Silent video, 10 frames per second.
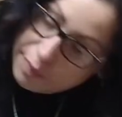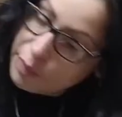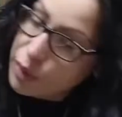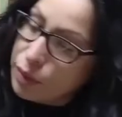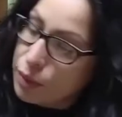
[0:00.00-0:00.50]
it
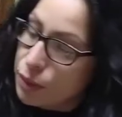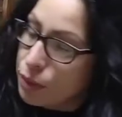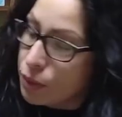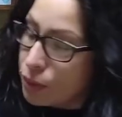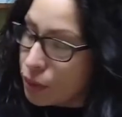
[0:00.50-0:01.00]
better to be a
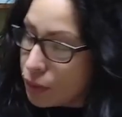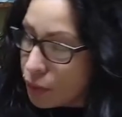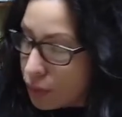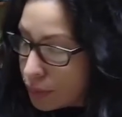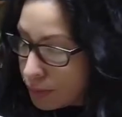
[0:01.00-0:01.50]
uniform
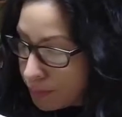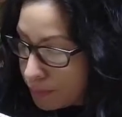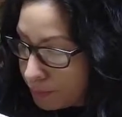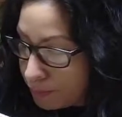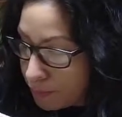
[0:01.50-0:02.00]
shape all the way
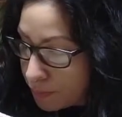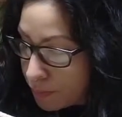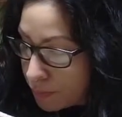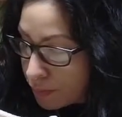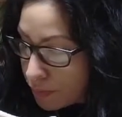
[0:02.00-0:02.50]
through
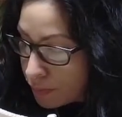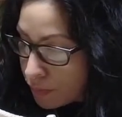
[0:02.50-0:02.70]
and